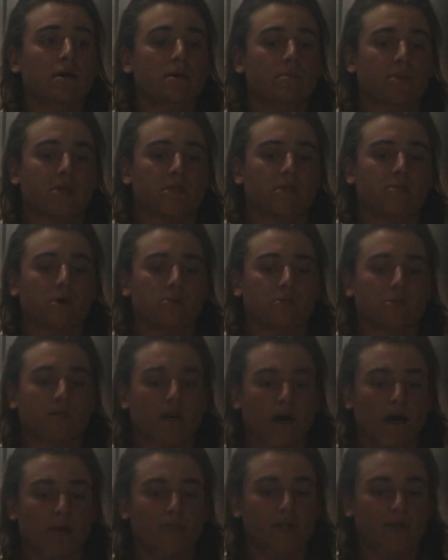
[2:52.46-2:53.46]
But the most
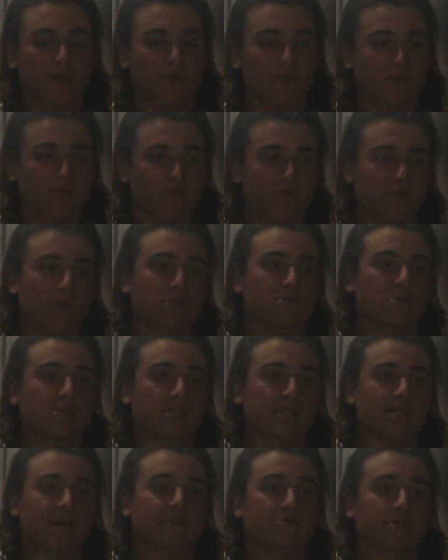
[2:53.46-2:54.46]
common use of drones
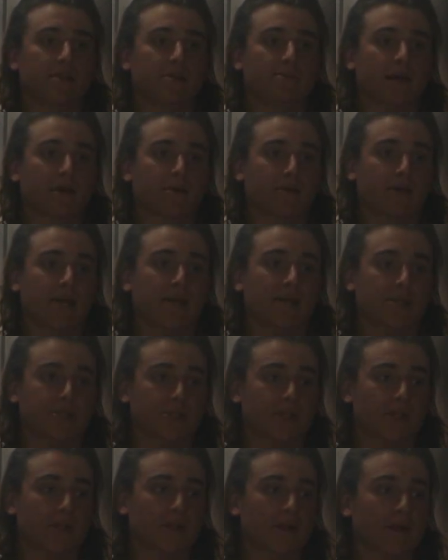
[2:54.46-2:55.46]
is definitely recreation,